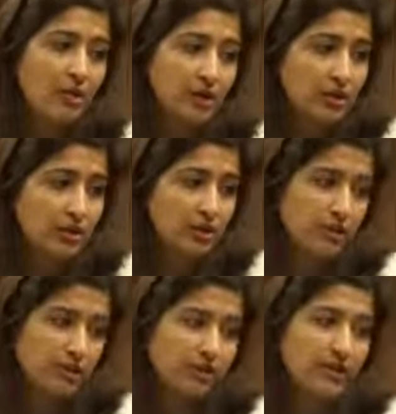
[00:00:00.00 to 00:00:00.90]

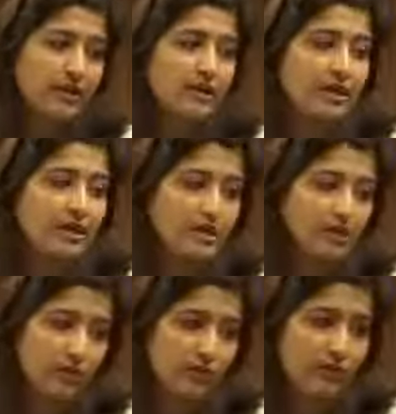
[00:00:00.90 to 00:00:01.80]
particularly in the
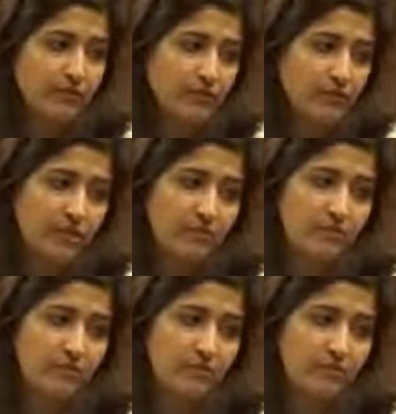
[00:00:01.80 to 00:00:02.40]
case where refugees have